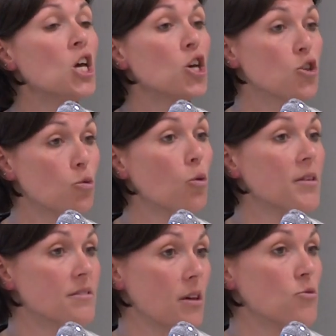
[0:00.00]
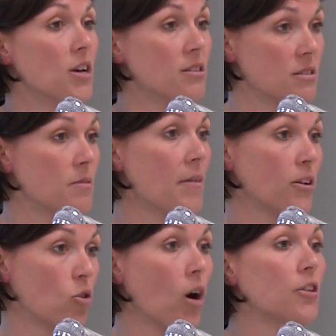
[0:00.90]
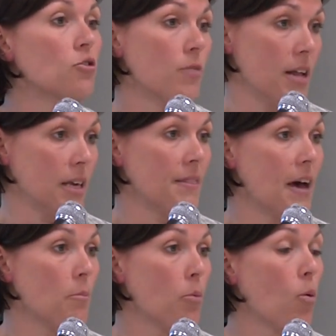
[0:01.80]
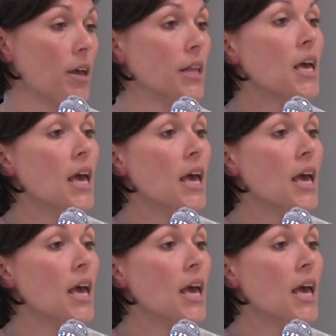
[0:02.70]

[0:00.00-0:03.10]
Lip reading: you will be subject to some medical underwriting at that point,